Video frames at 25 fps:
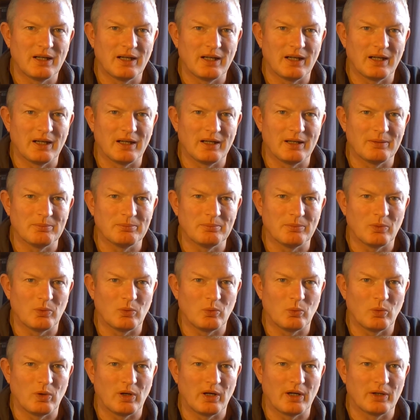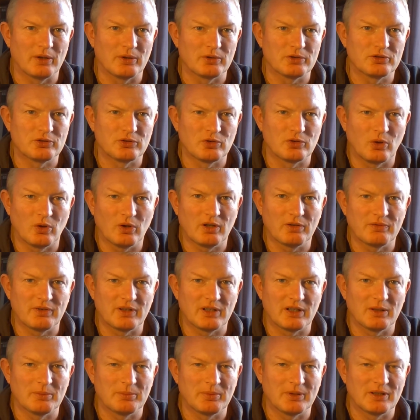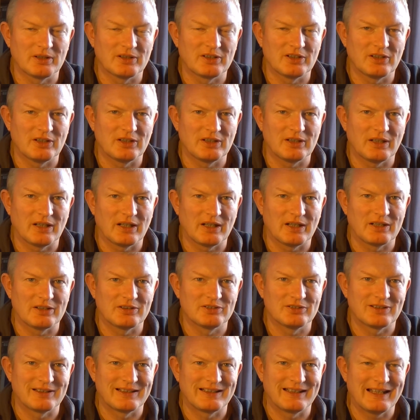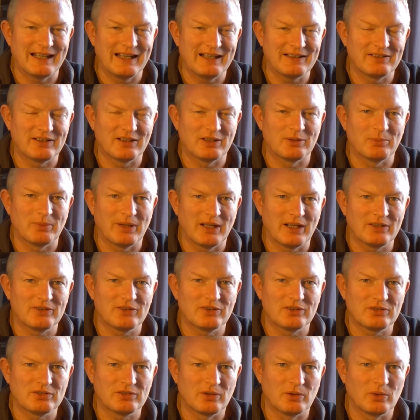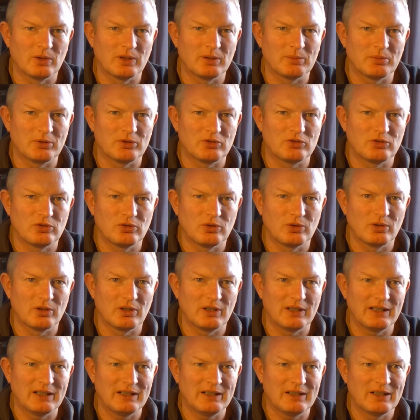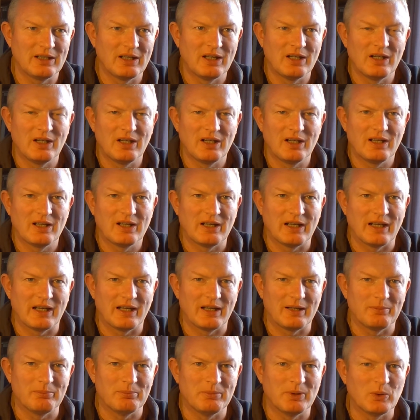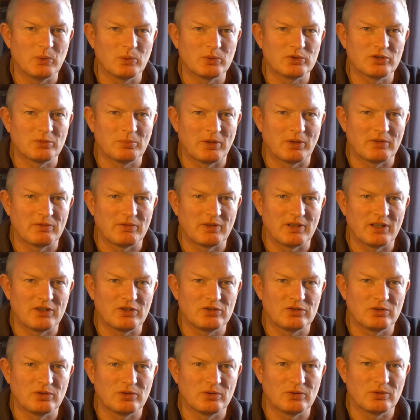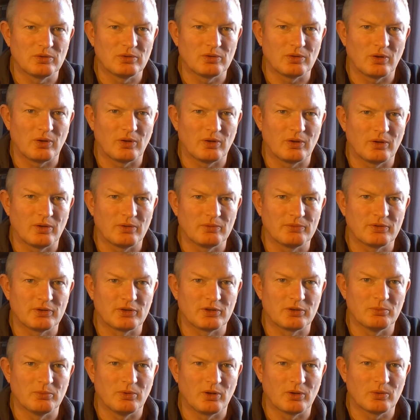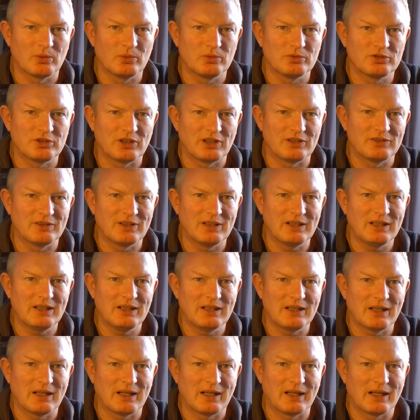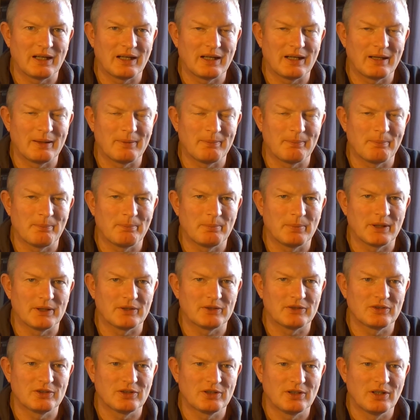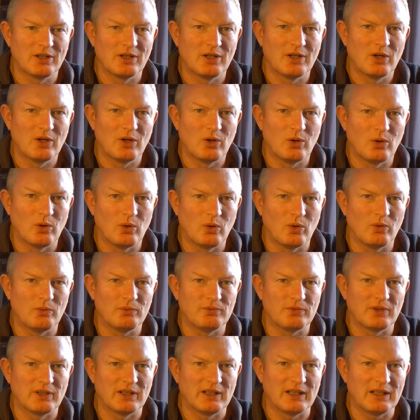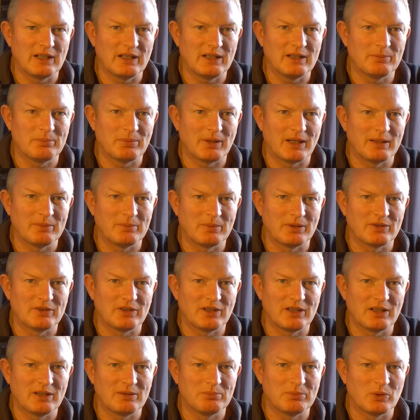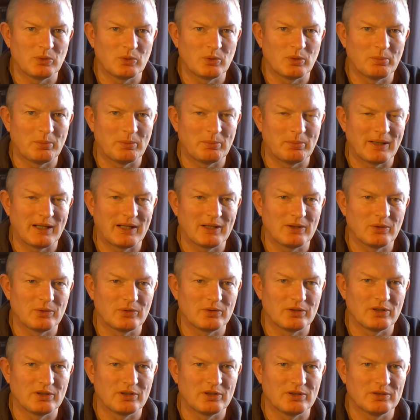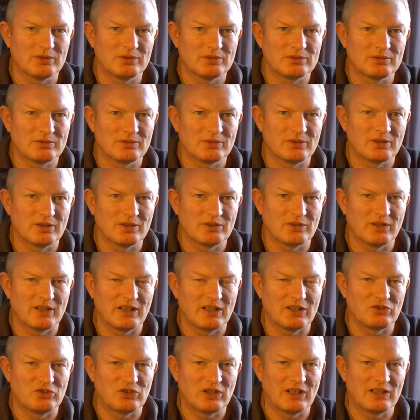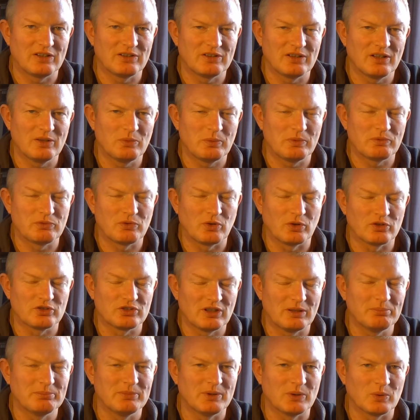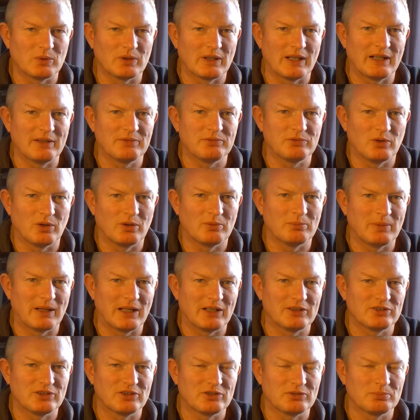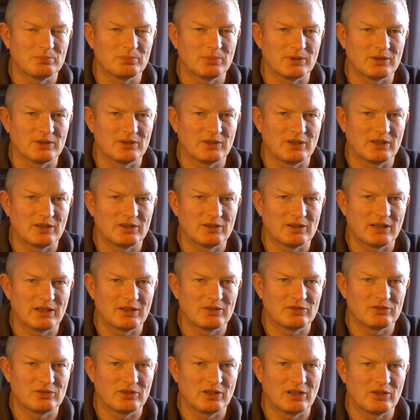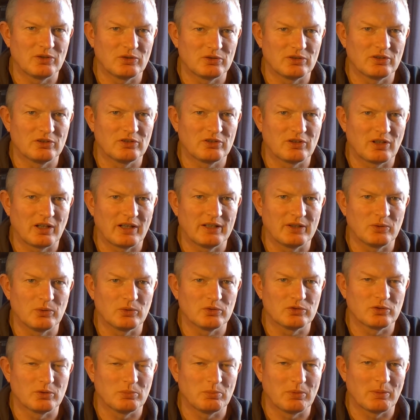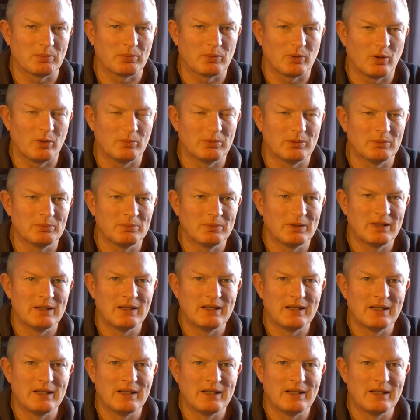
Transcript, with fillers: Um, our stock availability is getting better slowly but surely. Uh, milk's a bit of an issue uh, for tomorrow, Sunday, um, but hopefully by Monday milk will be back on the, the, the agenda. We've got some milk left, not masses, but uh, uh just let you know it's going to be a problem.